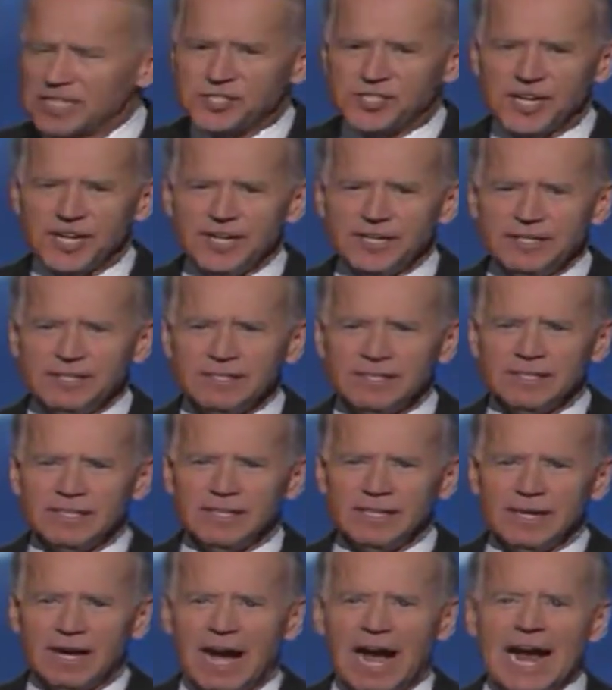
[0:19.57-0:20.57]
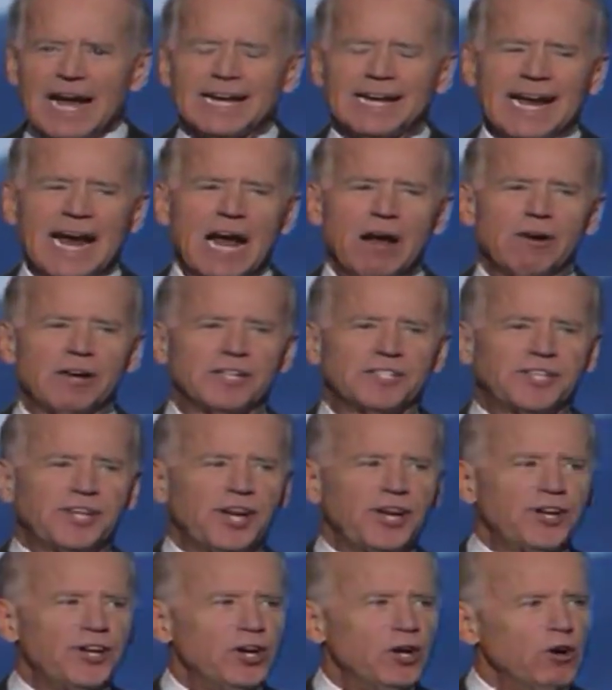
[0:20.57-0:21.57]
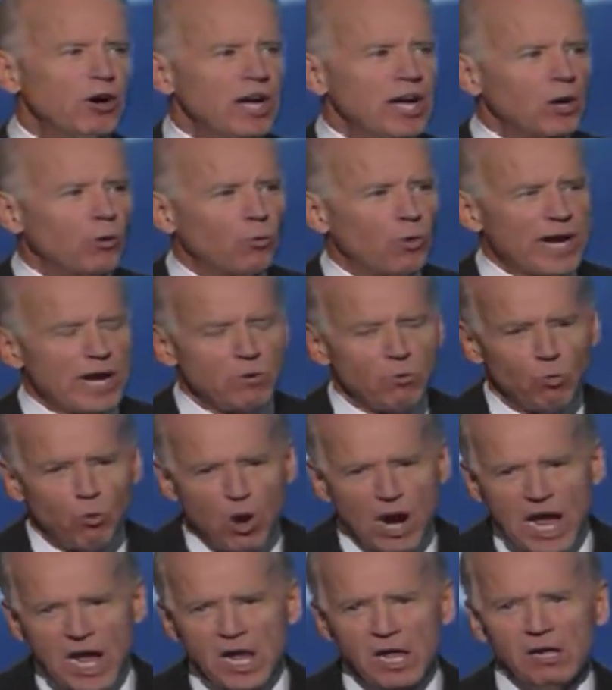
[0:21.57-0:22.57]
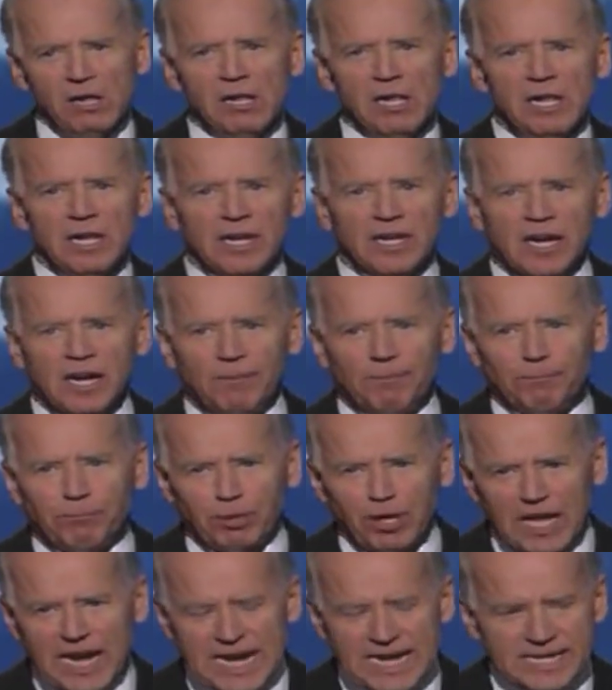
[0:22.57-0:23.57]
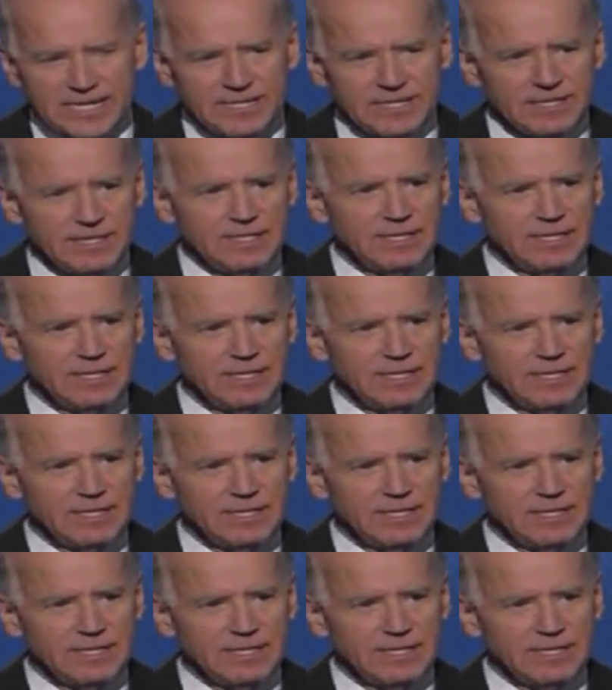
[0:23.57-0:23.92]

Look at this kid. He's just a fucking kid, a fucking little